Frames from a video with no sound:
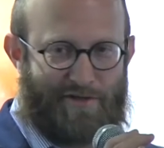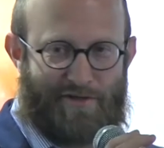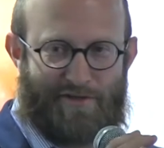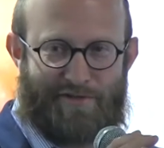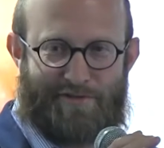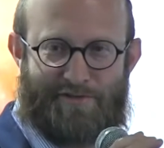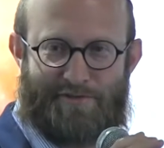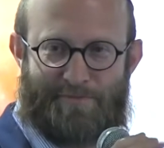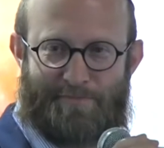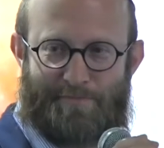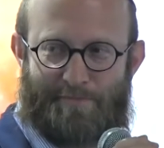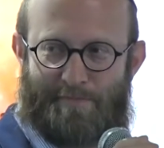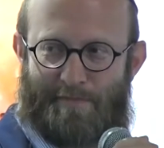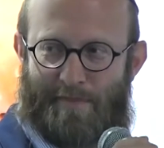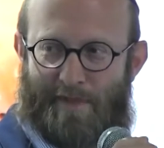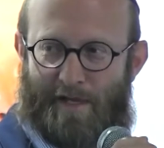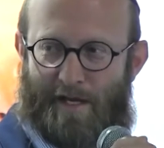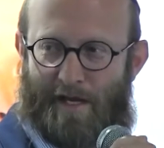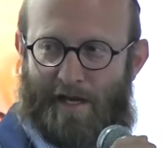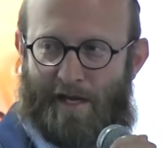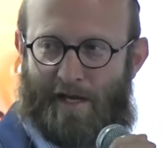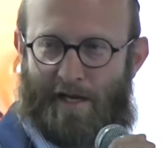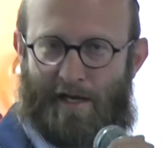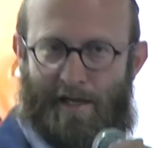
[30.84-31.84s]

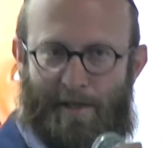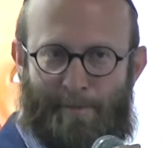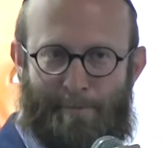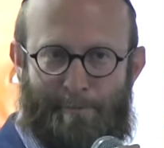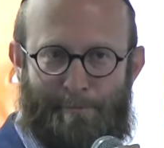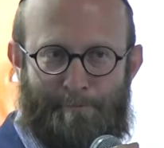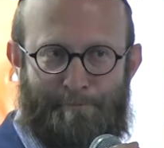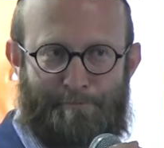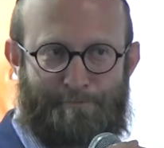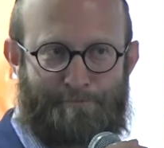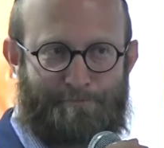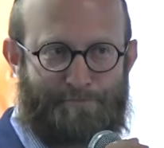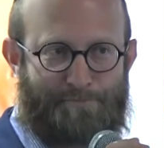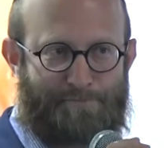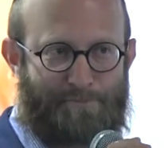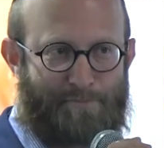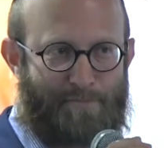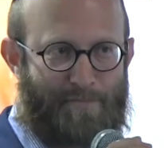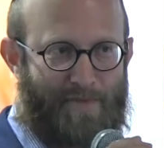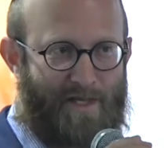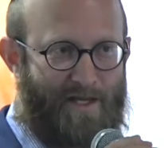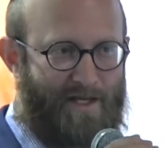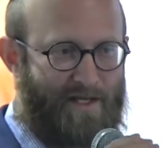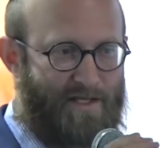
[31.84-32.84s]
you.
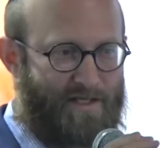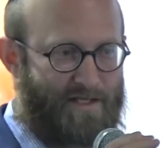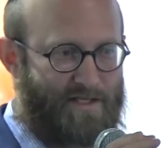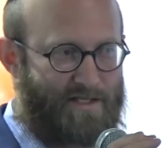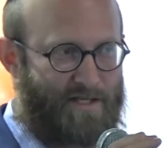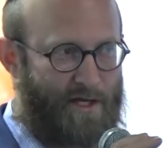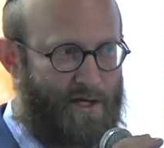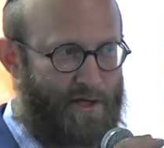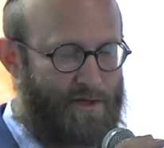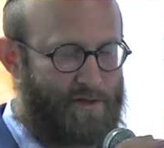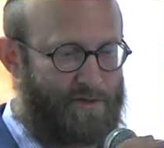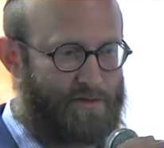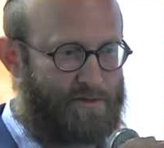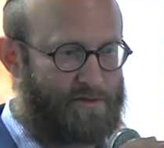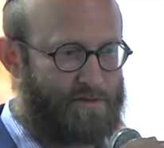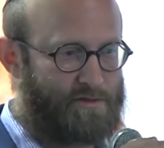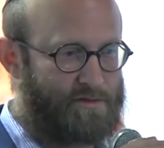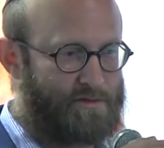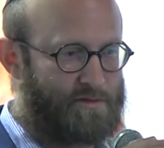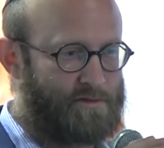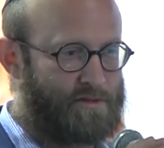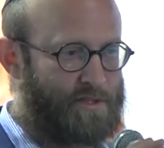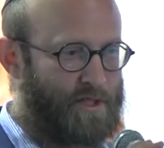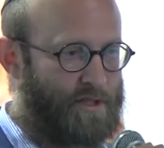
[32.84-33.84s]
So
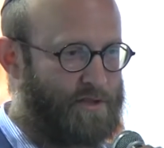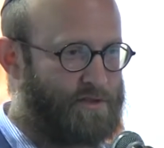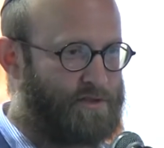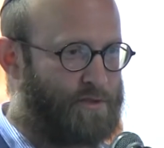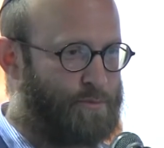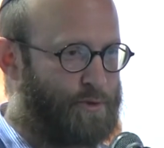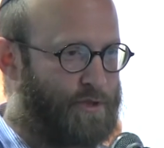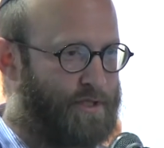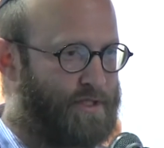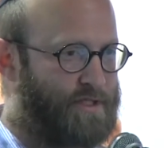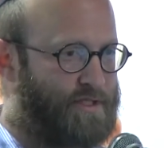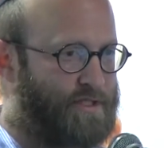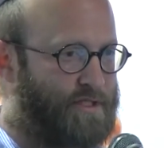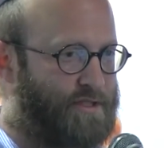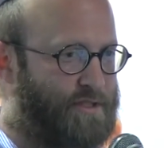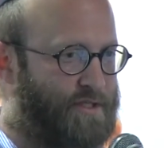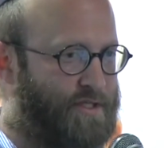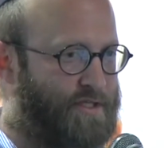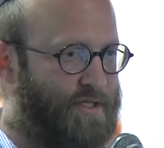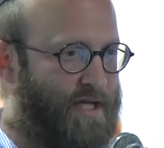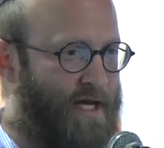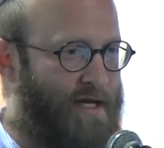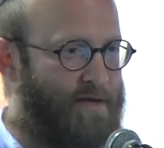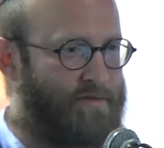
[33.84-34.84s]
Dr. Buerta
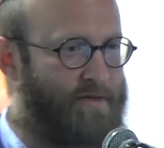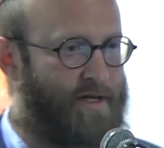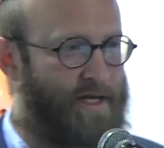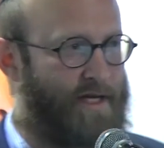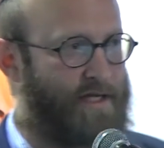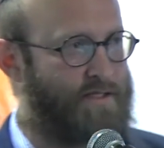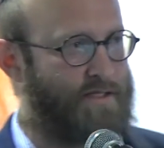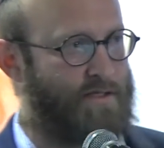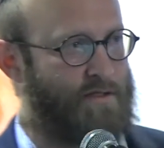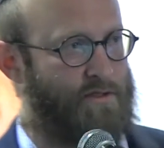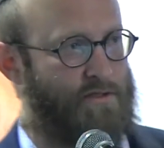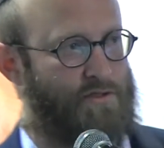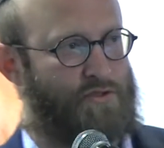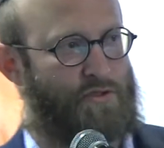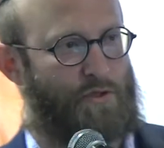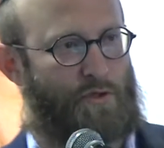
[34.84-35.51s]
just gave an excellent